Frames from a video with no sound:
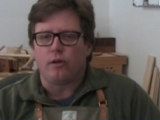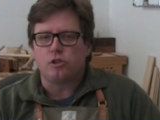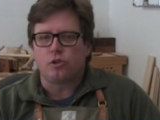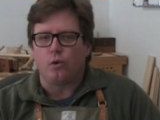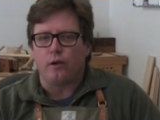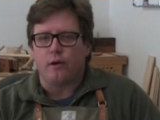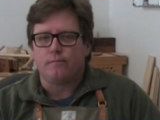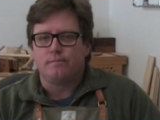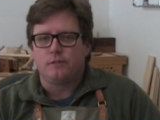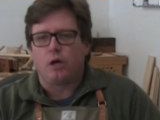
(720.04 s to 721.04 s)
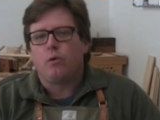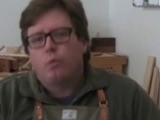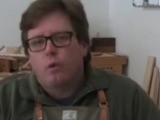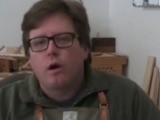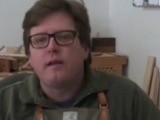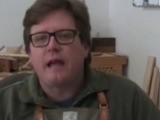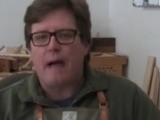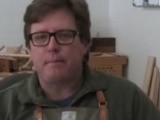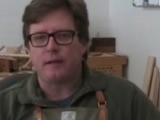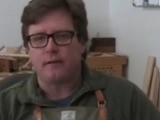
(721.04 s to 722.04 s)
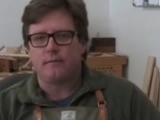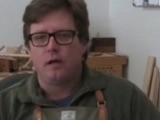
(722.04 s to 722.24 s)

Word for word: the school year. So we're adapting.